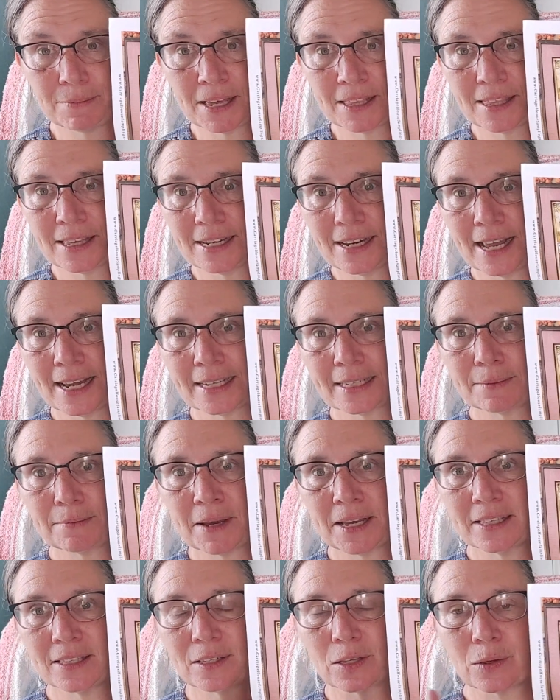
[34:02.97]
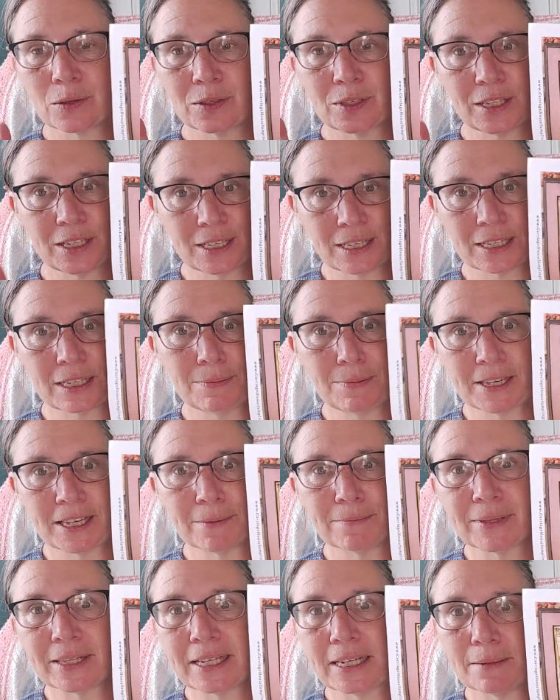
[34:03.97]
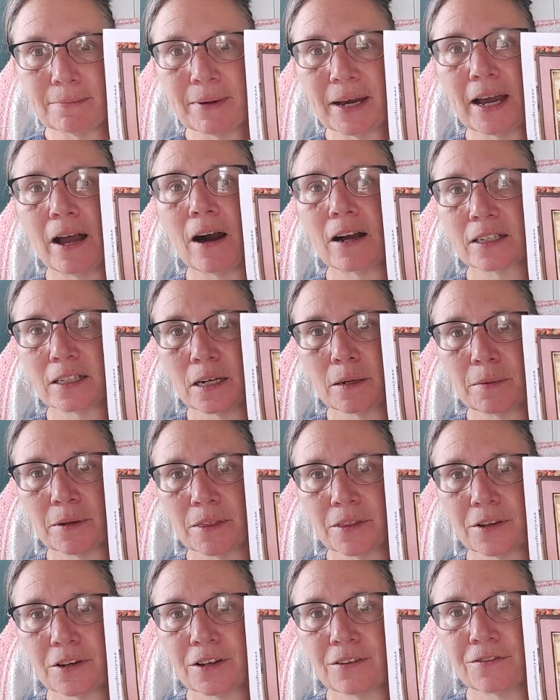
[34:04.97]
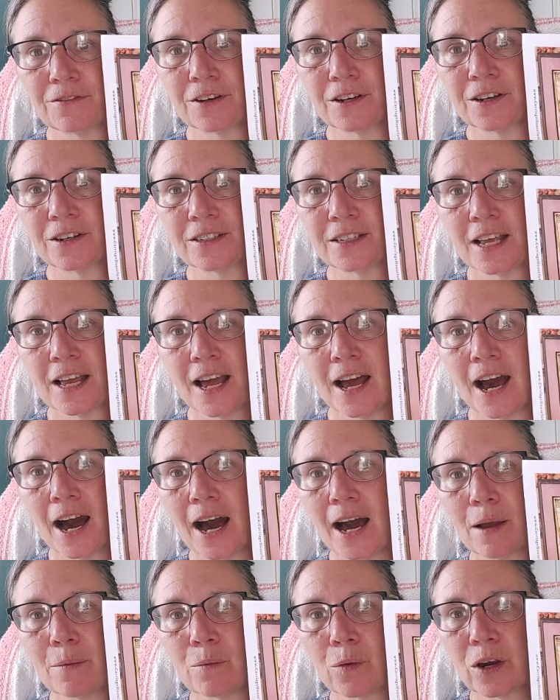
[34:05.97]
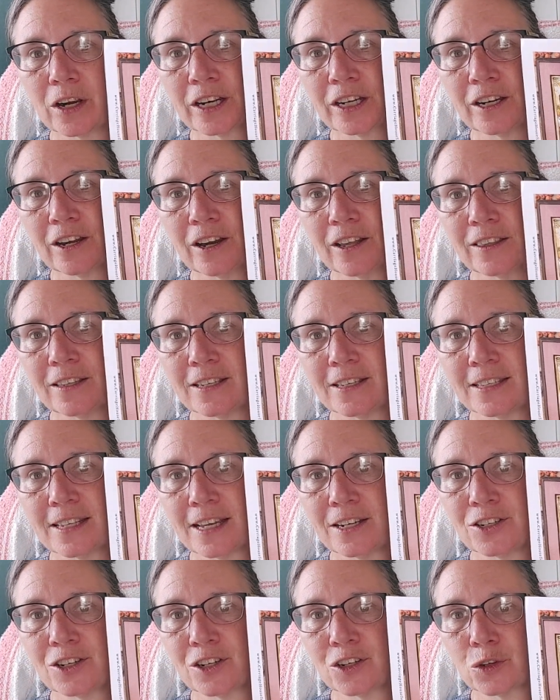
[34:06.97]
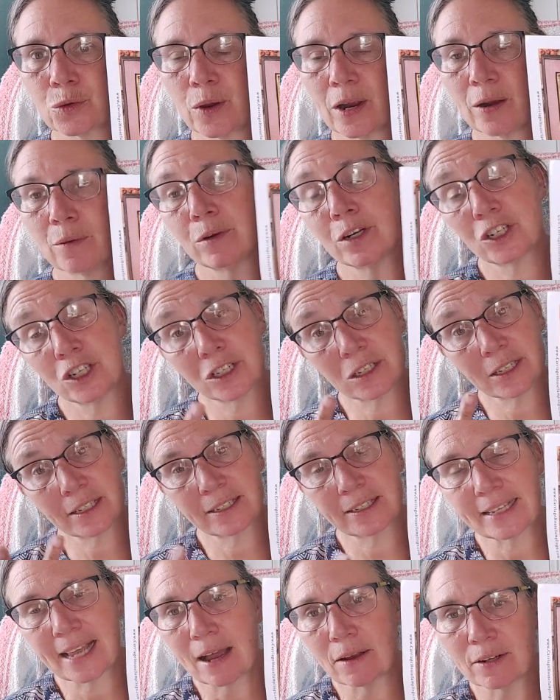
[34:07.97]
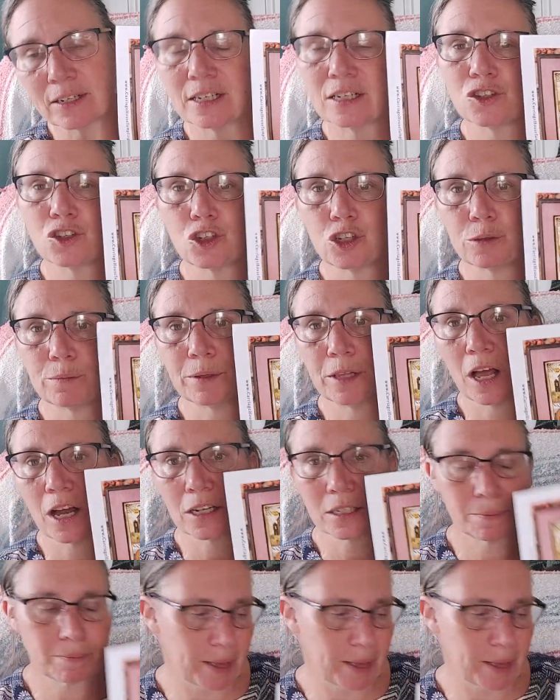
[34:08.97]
month and next month, so this is to be completed by October 31st, I'm working on the center square, which is counted as 2 blocks,